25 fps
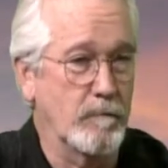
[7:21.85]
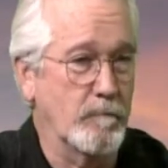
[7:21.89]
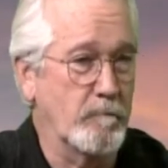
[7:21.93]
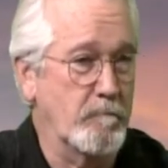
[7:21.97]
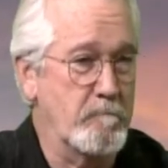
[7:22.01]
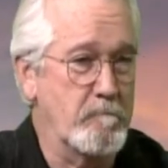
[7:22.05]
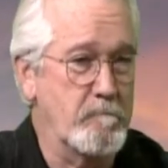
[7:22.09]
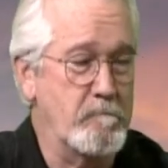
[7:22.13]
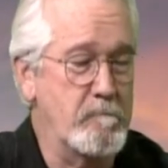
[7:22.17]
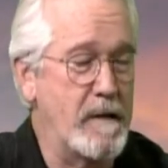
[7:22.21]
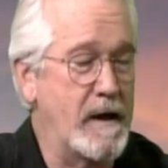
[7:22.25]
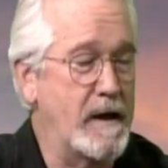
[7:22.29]

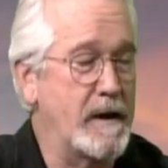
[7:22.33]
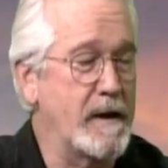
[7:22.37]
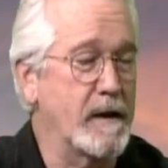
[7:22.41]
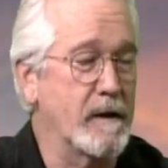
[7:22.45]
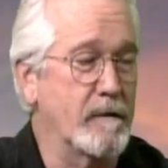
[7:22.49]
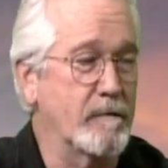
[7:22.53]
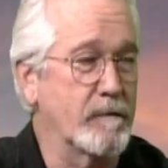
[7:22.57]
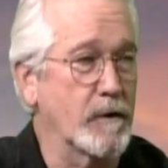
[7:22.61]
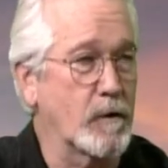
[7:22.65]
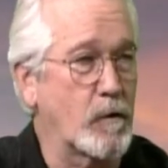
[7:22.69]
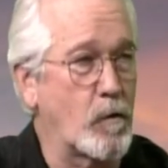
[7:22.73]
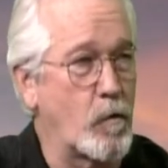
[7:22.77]
many
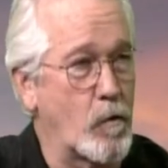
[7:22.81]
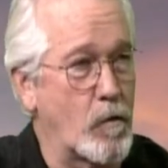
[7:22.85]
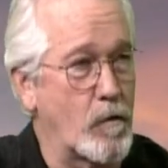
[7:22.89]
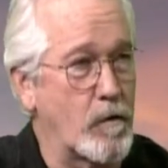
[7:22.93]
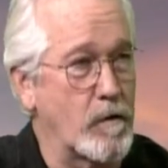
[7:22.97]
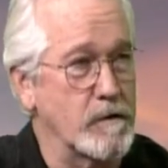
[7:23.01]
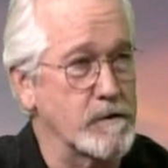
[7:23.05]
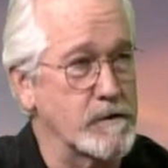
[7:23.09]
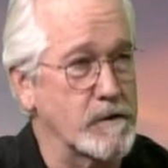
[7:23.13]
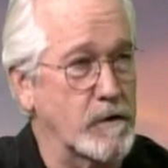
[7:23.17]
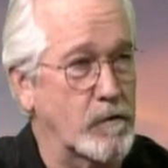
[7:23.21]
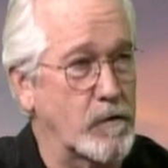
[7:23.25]
of the
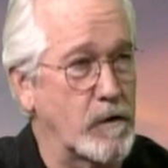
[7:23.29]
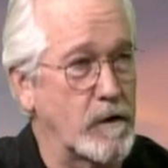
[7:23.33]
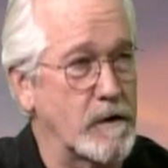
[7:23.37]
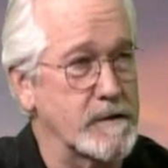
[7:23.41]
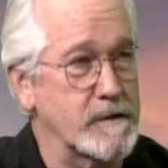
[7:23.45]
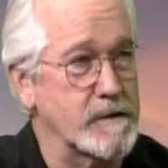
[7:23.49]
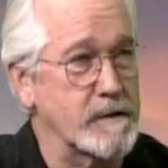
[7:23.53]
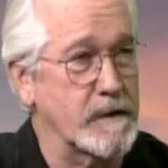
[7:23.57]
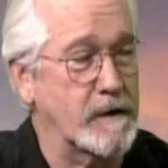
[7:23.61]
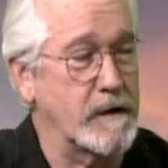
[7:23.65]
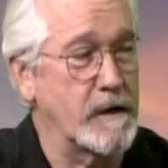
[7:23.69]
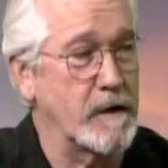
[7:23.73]
coroners
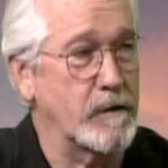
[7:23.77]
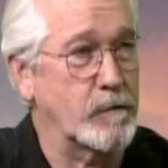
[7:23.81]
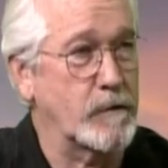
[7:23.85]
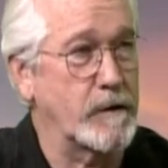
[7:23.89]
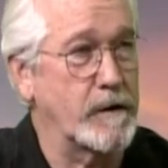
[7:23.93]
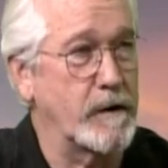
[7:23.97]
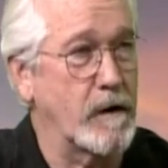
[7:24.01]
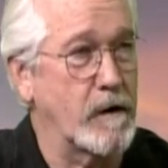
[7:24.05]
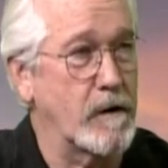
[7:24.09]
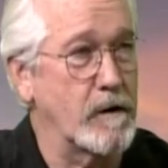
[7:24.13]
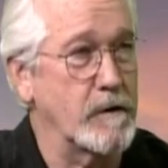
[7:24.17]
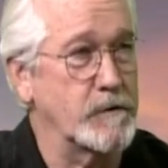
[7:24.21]
across the
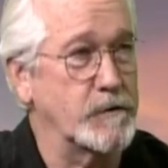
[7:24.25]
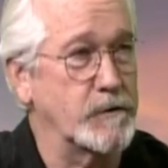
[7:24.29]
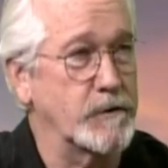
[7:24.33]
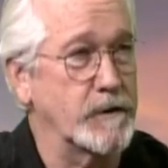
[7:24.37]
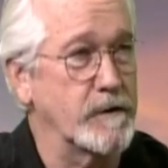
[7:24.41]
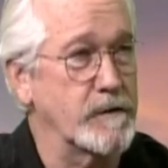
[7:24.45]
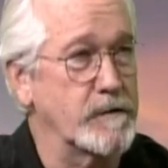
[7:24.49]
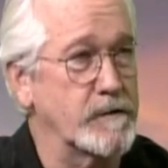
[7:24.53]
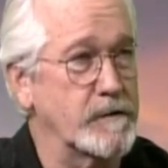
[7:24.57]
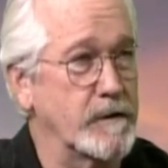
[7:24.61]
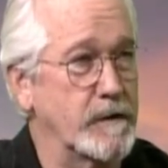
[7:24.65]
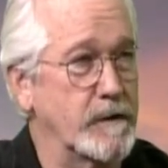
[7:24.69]
country are
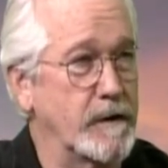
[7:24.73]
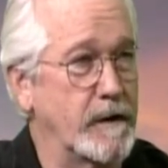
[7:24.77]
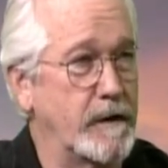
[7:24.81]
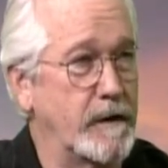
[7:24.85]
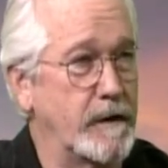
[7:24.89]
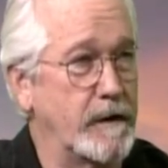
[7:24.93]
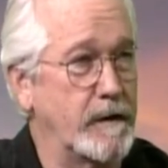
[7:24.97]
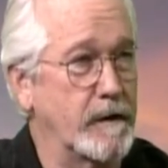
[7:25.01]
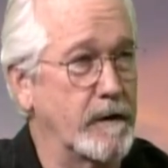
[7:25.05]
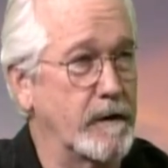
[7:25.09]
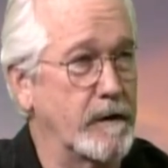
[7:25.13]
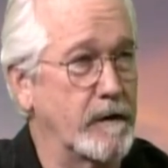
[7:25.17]
just
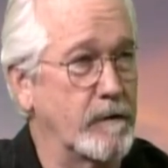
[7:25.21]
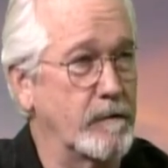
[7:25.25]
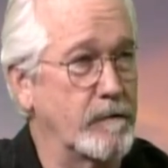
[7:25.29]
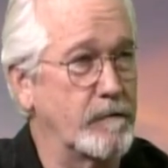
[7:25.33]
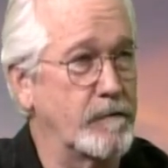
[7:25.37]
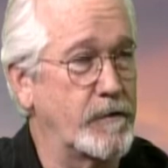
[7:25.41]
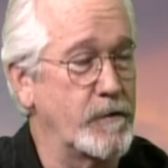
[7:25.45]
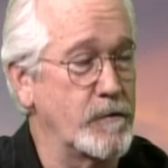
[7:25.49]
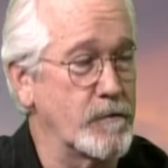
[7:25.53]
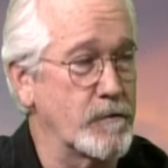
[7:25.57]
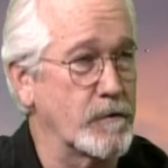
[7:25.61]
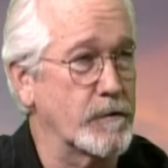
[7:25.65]
a
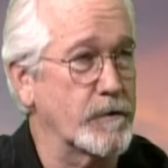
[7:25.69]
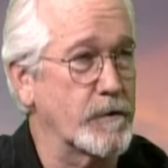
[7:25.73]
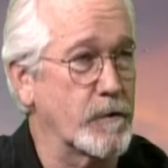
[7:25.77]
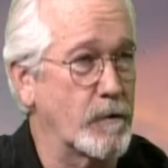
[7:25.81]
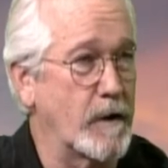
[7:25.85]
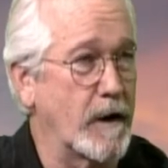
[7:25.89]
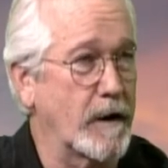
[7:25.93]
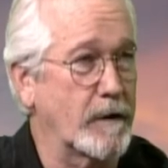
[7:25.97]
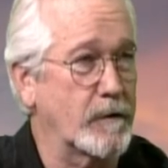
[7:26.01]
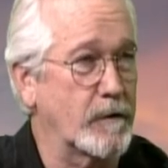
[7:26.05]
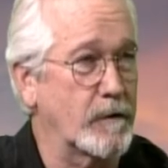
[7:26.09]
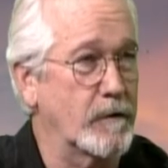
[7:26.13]
funeral
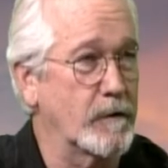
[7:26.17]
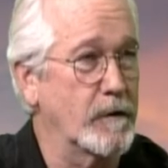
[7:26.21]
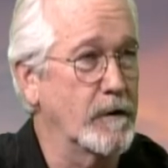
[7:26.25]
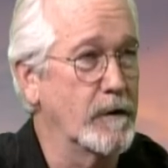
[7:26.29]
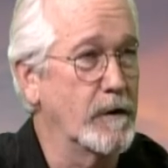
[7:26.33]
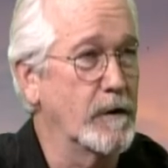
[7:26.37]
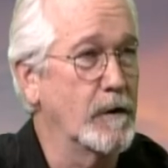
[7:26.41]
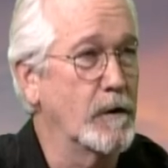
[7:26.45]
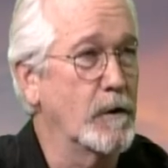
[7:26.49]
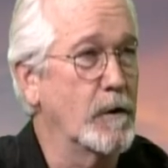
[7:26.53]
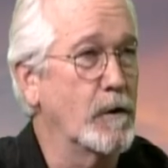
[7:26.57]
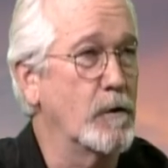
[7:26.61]
director
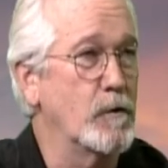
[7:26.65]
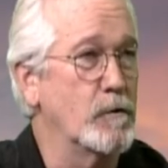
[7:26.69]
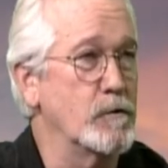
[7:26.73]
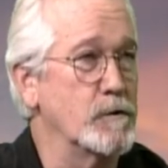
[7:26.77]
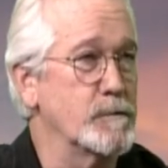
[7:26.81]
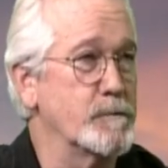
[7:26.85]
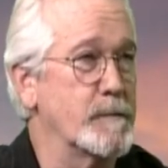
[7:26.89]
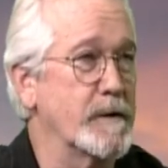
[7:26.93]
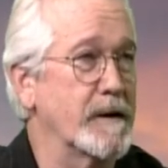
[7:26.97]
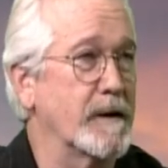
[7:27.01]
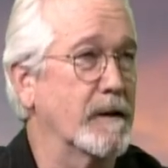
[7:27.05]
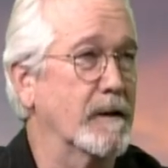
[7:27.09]

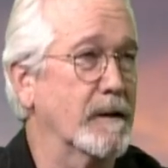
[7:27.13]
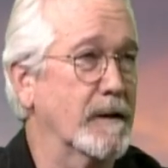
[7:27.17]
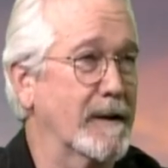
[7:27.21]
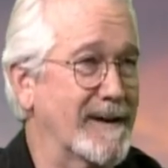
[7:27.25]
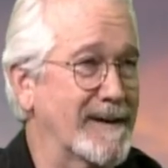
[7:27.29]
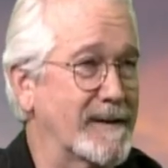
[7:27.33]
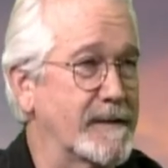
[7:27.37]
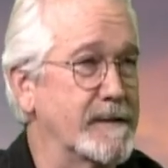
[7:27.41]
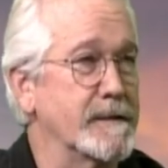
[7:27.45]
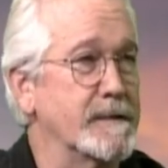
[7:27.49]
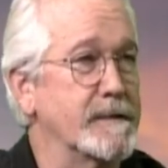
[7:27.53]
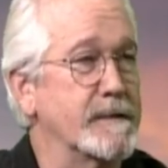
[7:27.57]
who's been
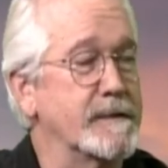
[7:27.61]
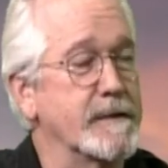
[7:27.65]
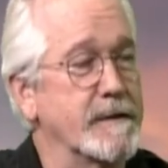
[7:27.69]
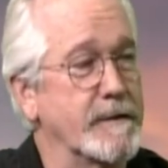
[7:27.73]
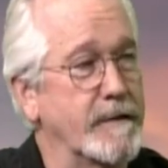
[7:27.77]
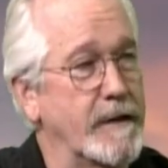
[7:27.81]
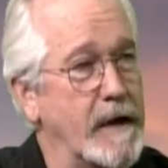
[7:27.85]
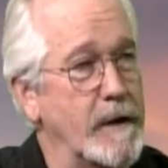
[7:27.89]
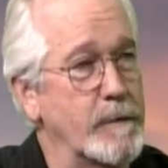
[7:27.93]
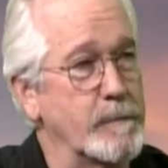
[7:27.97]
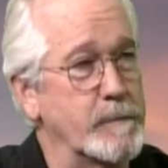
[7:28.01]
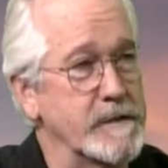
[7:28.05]
elected to
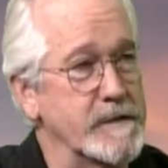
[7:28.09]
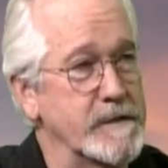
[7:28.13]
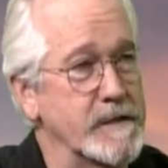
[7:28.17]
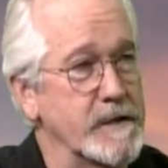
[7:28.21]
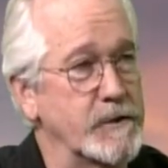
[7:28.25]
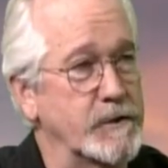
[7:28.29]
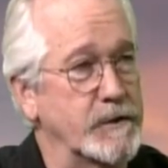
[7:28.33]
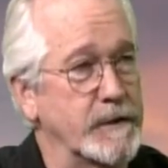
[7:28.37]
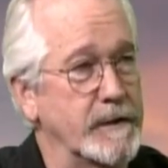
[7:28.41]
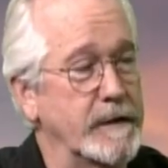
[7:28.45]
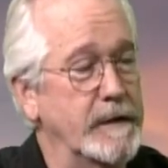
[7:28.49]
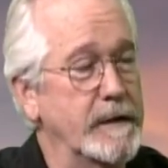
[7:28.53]
that
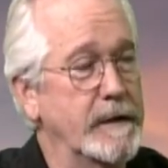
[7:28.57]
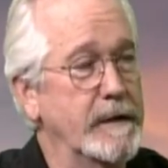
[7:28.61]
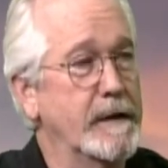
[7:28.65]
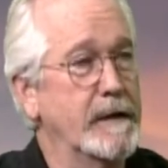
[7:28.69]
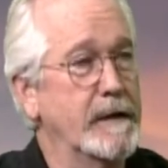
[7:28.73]
position.